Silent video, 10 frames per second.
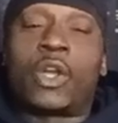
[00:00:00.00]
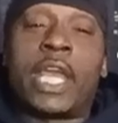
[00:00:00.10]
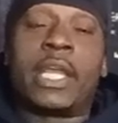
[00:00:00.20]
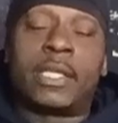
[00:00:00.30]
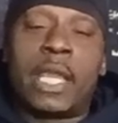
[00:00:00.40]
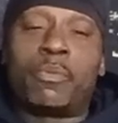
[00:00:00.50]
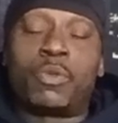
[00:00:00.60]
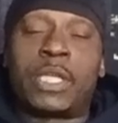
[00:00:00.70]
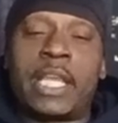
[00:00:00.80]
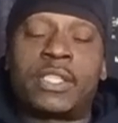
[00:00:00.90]

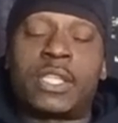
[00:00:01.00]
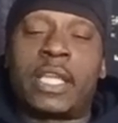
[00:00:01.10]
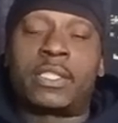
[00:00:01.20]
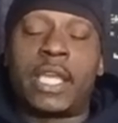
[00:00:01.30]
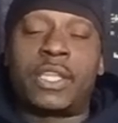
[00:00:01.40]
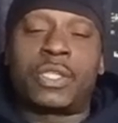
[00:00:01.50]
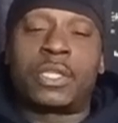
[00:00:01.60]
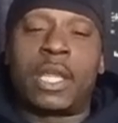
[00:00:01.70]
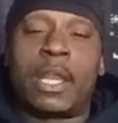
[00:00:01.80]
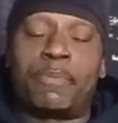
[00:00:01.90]
they
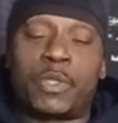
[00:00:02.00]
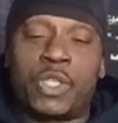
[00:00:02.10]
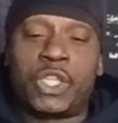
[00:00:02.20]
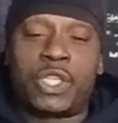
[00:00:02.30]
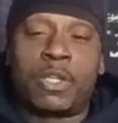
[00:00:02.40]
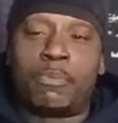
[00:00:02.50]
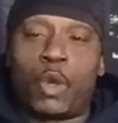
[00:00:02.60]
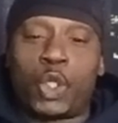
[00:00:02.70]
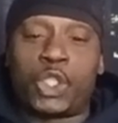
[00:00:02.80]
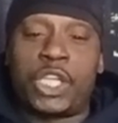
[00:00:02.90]
station and they position the
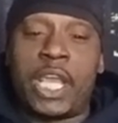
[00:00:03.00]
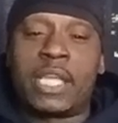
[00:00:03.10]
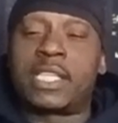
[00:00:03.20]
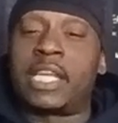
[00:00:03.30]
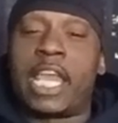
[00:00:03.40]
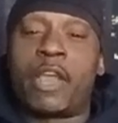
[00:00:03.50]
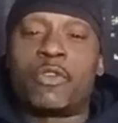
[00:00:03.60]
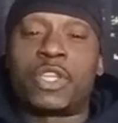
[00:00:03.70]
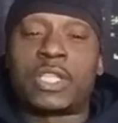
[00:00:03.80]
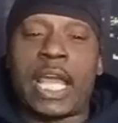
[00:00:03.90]
boss chairs in
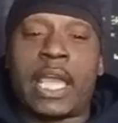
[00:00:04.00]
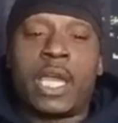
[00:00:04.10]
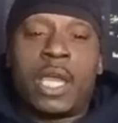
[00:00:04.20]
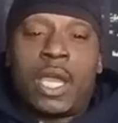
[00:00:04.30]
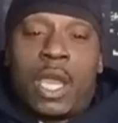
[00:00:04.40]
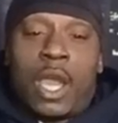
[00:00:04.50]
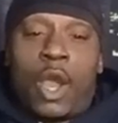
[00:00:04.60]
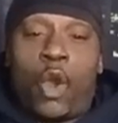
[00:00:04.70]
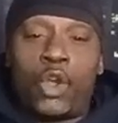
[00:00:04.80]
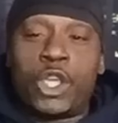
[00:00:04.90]
areas like
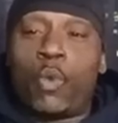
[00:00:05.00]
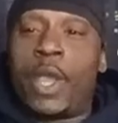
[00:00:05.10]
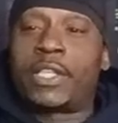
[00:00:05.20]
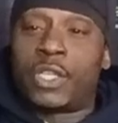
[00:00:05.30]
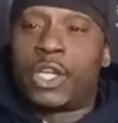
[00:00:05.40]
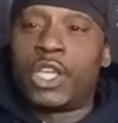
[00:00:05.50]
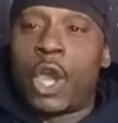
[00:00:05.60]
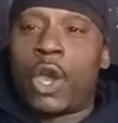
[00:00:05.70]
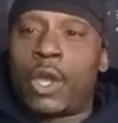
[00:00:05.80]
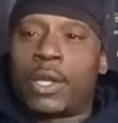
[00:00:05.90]
on your way to the
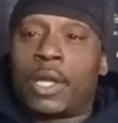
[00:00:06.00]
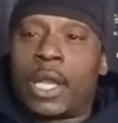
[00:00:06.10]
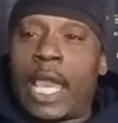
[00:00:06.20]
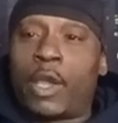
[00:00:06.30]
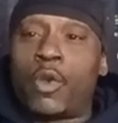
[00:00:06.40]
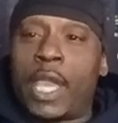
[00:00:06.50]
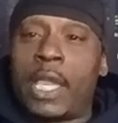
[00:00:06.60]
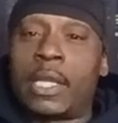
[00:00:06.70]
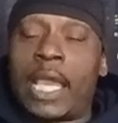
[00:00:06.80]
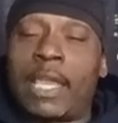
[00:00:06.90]
yard. Like,
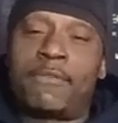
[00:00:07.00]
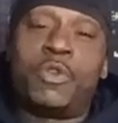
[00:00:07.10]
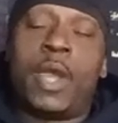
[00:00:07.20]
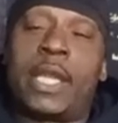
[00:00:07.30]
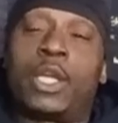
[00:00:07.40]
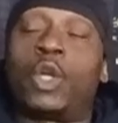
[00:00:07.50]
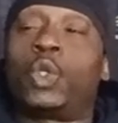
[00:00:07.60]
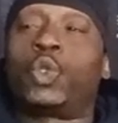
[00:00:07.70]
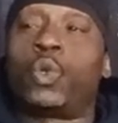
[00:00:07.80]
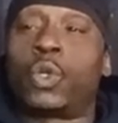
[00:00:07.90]
okay, like if you had to
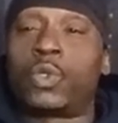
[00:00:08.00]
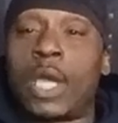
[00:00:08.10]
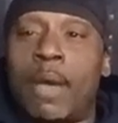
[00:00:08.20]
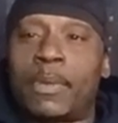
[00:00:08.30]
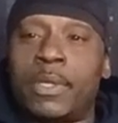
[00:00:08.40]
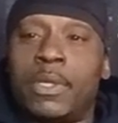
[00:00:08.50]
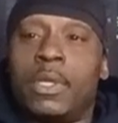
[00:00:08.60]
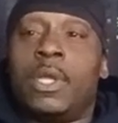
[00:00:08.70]
go through an odometer,